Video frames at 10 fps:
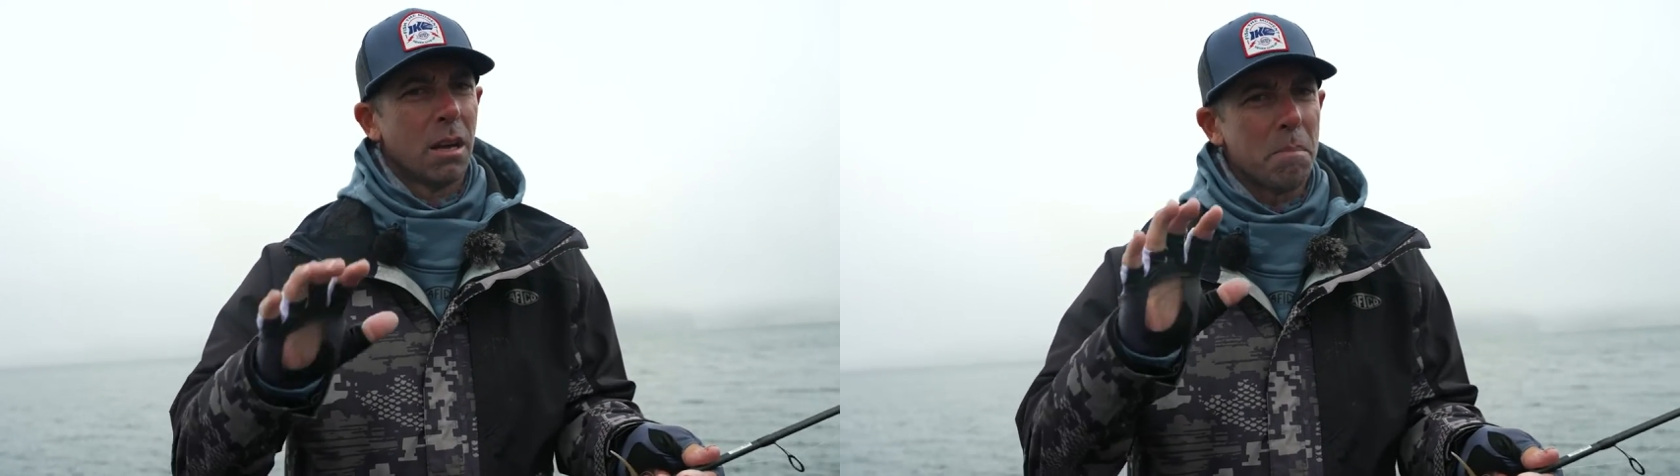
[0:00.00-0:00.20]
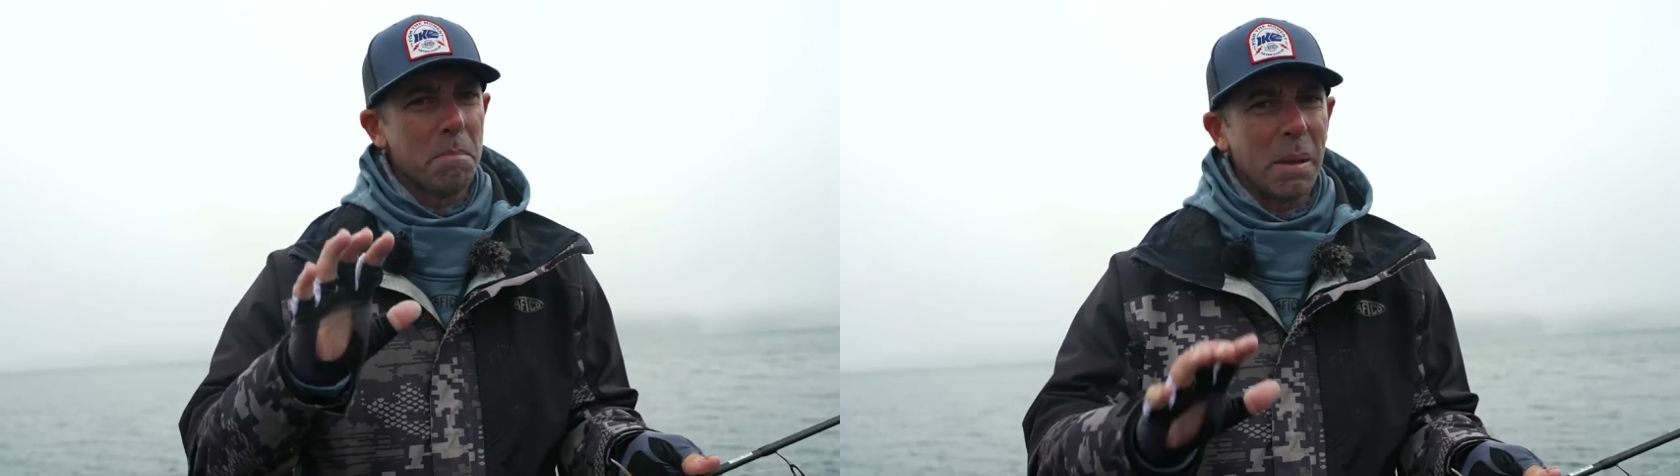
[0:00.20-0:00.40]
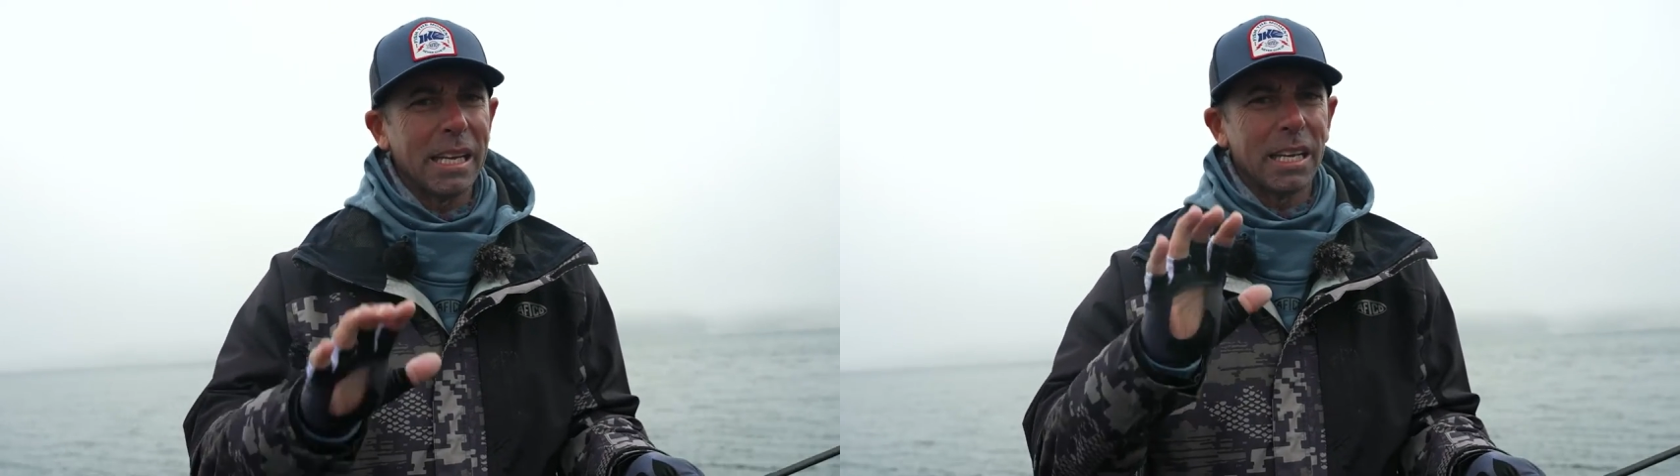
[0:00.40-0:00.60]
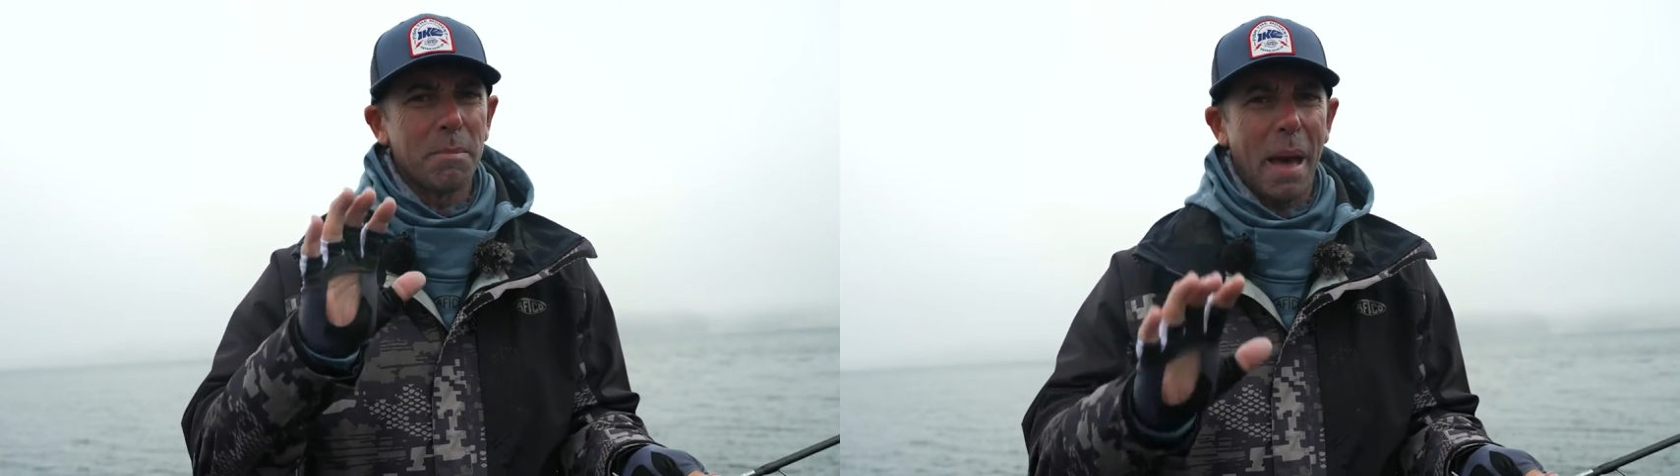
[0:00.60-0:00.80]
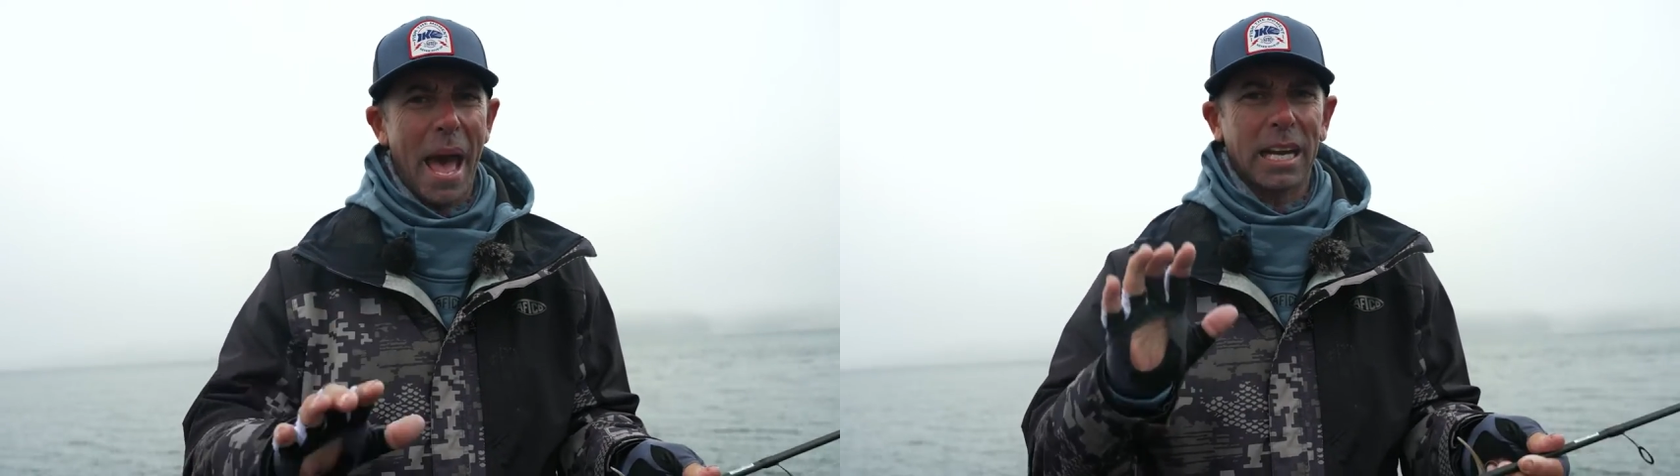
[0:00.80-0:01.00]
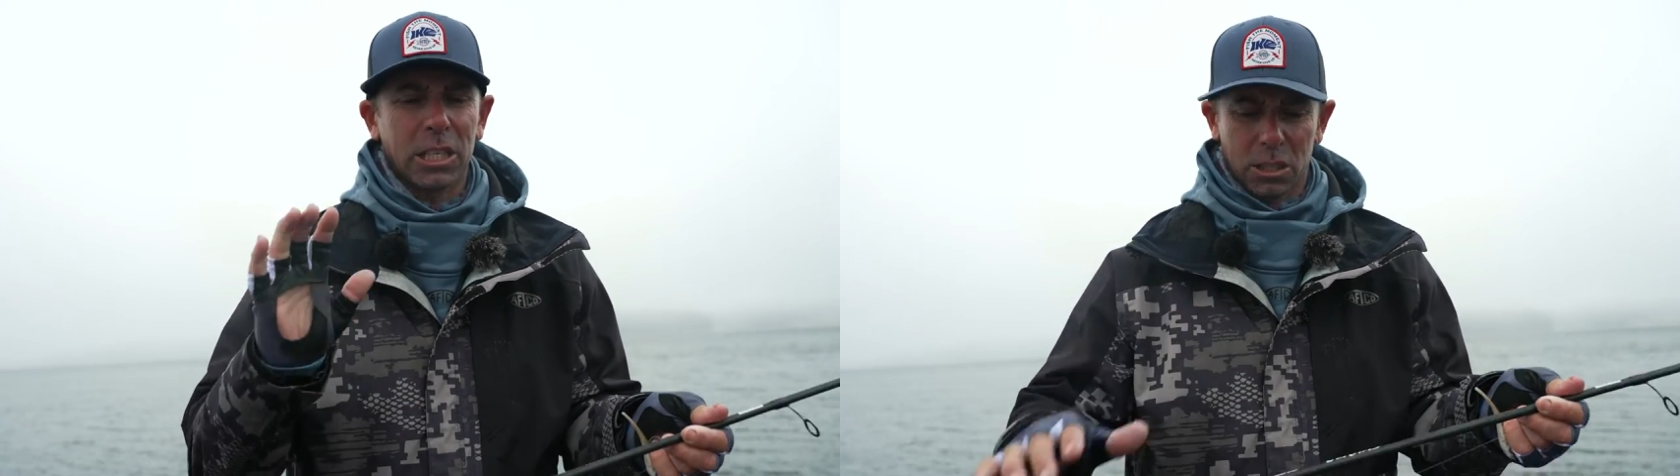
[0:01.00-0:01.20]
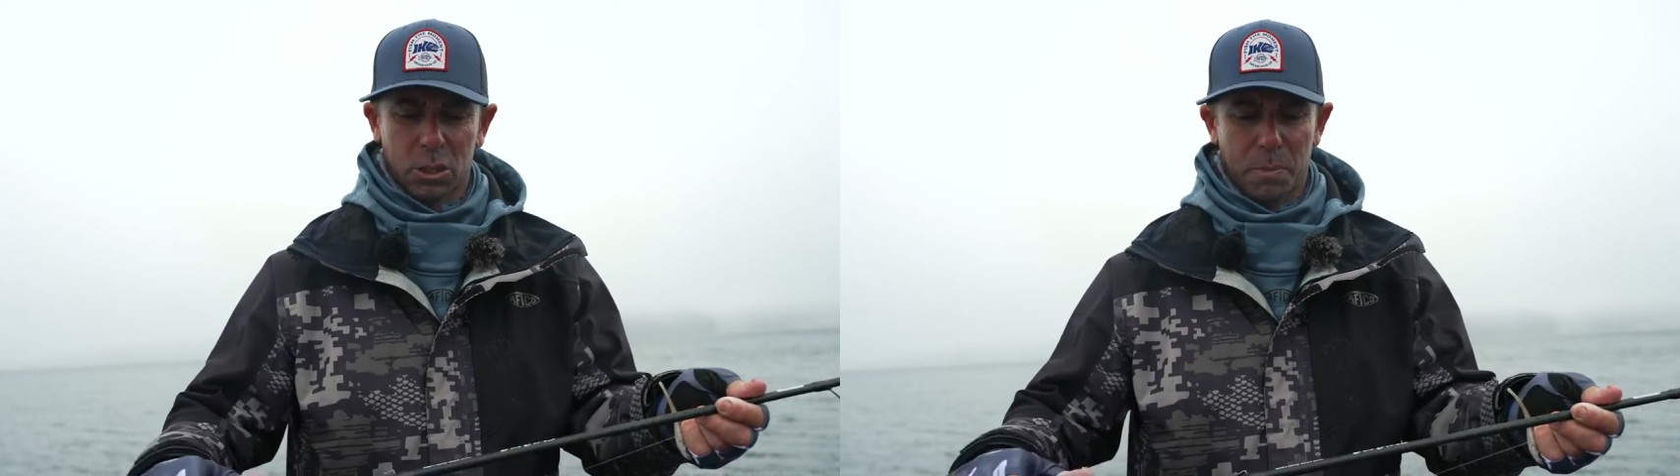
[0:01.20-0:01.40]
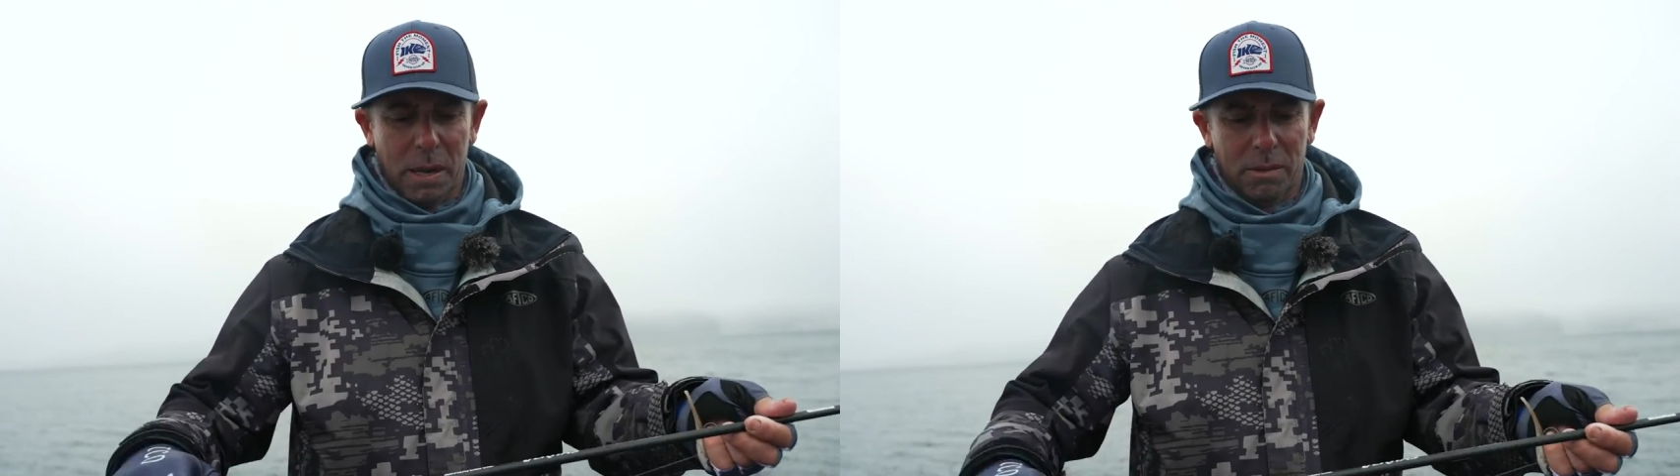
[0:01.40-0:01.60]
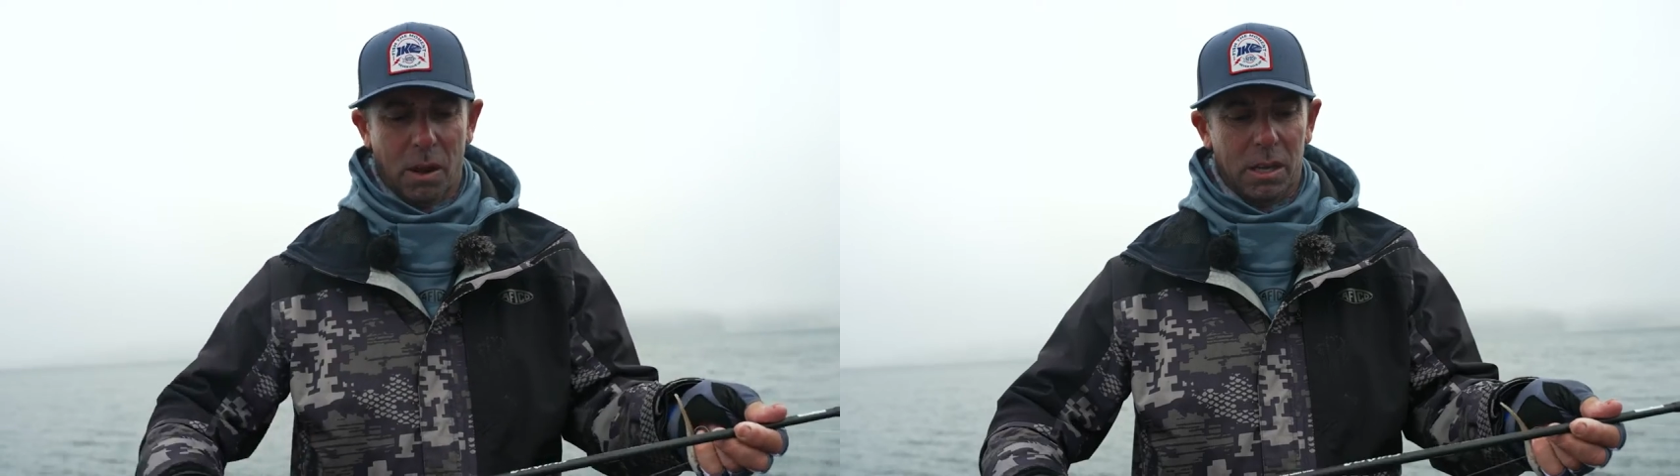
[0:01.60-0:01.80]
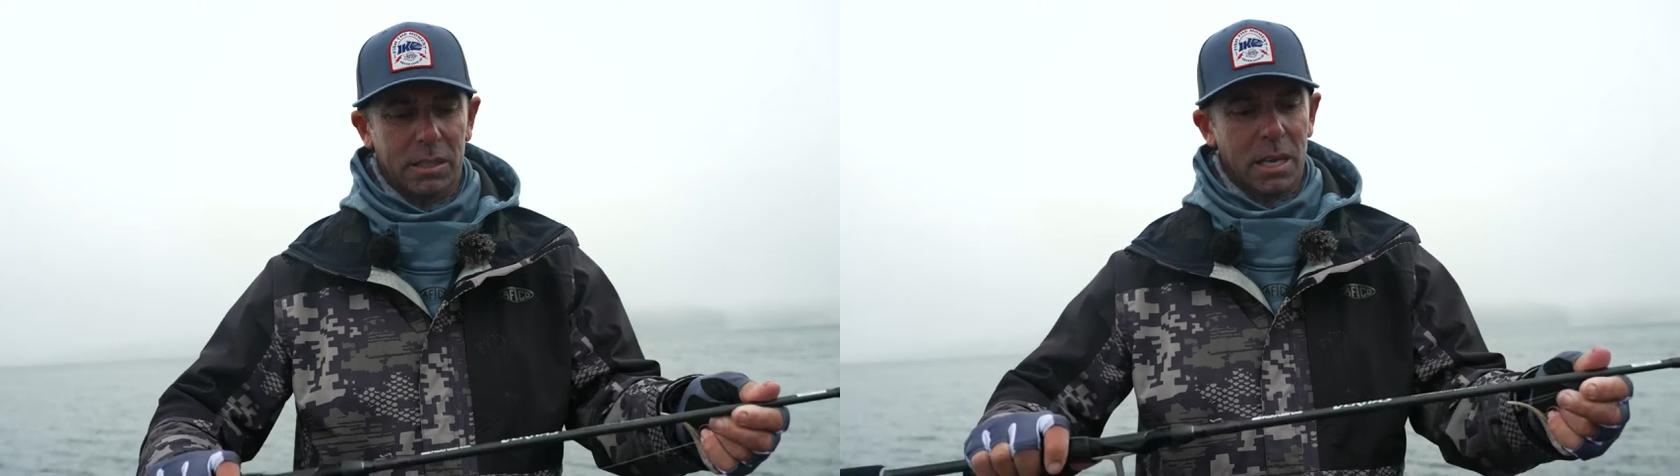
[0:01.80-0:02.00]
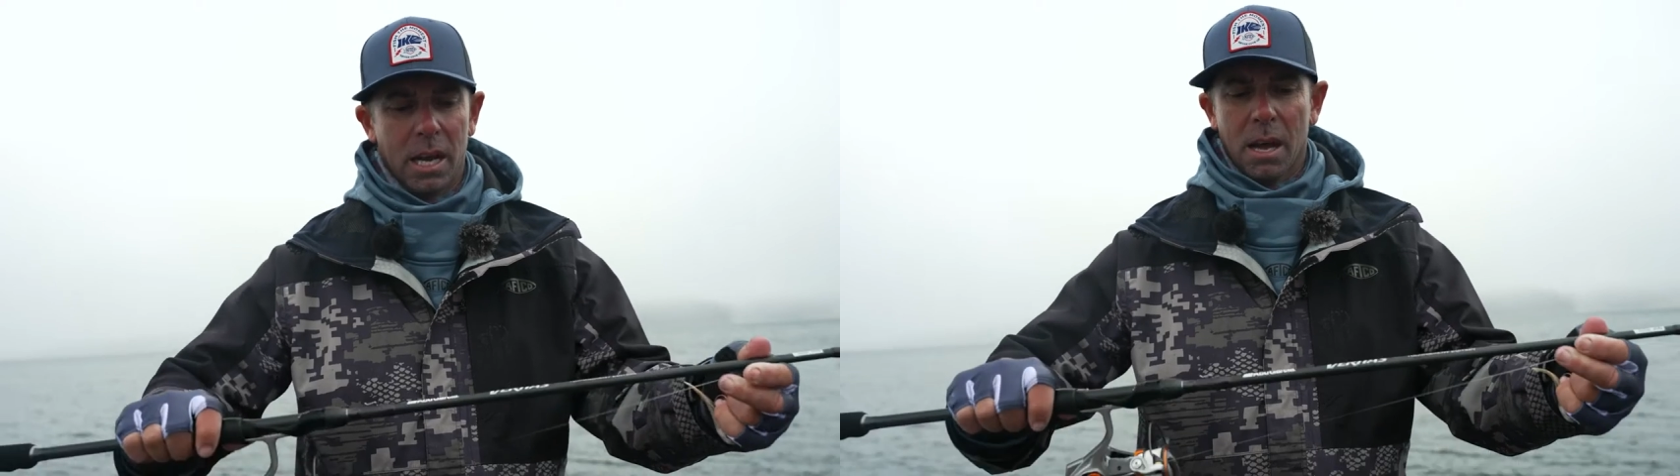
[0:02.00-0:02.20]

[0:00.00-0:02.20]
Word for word: medium action spinning rods.